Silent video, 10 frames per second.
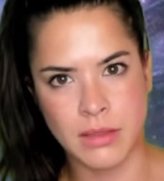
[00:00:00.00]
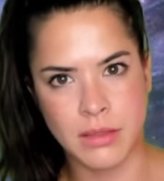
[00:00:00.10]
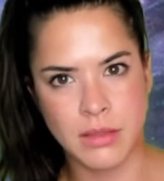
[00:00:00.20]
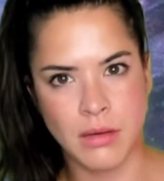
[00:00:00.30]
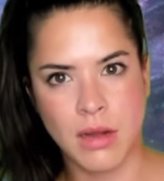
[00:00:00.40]
it,
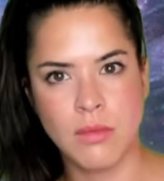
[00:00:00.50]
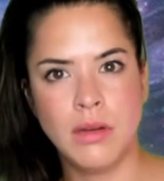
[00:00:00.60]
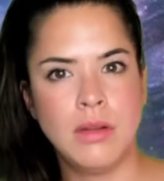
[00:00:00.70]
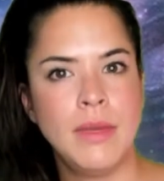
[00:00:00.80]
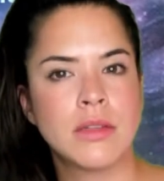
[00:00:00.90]
so I
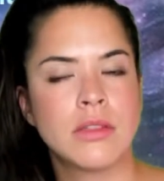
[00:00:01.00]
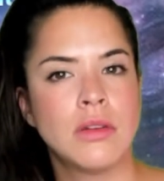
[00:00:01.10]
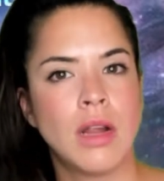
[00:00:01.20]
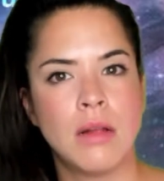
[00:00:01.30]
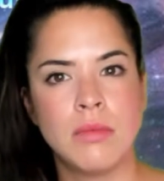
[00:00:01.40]
want to make
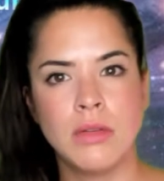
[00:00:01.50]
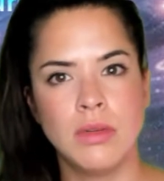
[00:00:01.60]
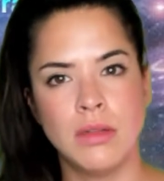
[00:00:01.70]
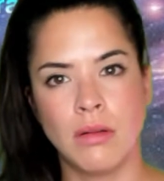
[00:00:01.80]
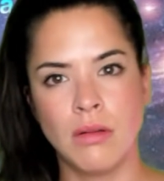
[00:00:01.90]
sure I'm
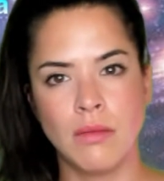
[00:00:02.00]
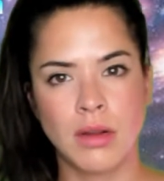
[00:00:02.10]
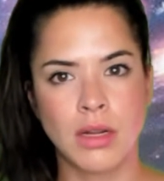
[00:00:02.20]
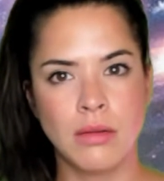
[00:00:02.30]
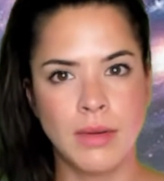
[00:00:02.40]
doing the
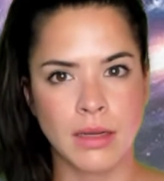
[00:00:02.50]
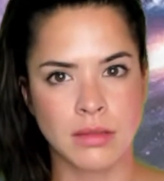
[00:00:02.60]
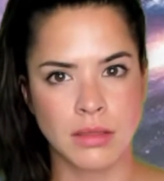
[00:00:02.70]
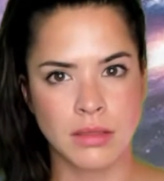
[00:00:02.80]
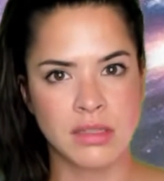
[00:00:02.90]

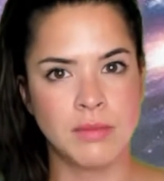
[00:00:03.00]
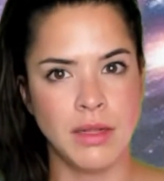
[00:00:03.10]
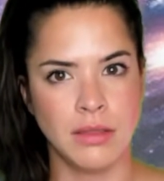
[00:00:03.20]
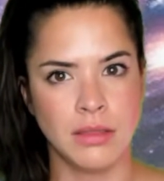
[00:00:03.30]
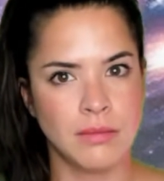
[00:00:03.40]
correct
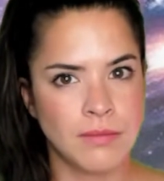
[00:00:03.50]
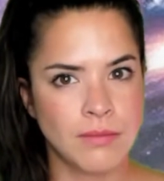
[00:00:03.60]
spelling.